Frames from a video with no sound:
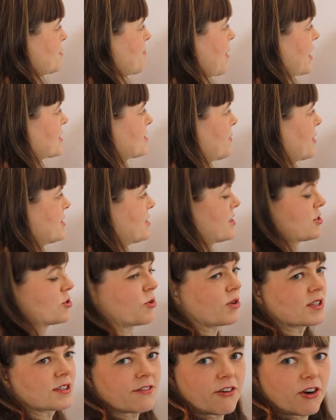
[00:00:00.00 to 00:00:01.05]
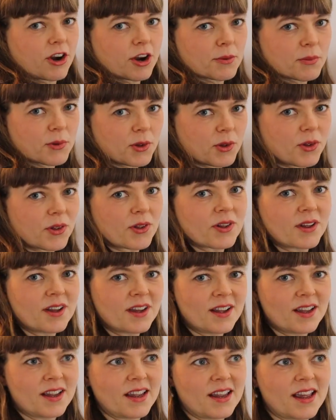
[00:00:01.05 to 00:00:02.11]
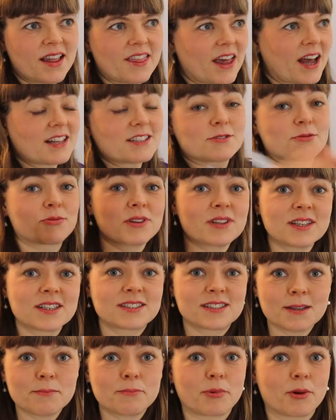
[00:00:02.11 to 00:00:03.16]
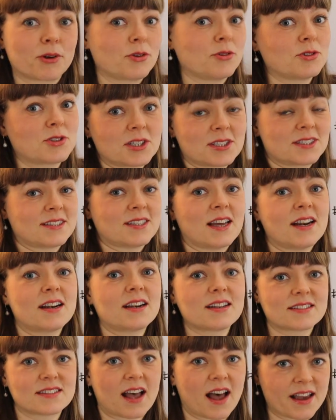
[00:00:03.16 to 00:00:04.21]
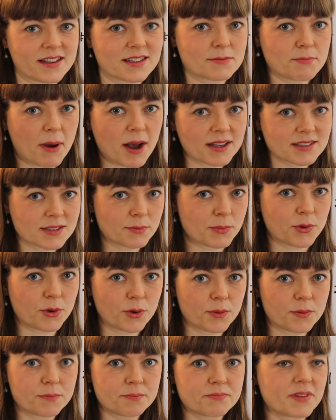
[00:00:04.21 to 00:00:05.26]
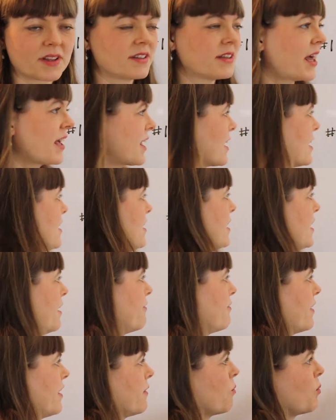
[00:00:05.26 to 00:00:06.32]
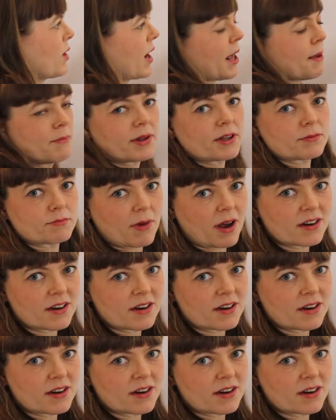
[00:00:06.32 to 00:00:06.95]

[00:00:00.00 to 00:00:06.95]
to maximize the choice variable, that's really simple. You just set it as high as possible. Like if when I build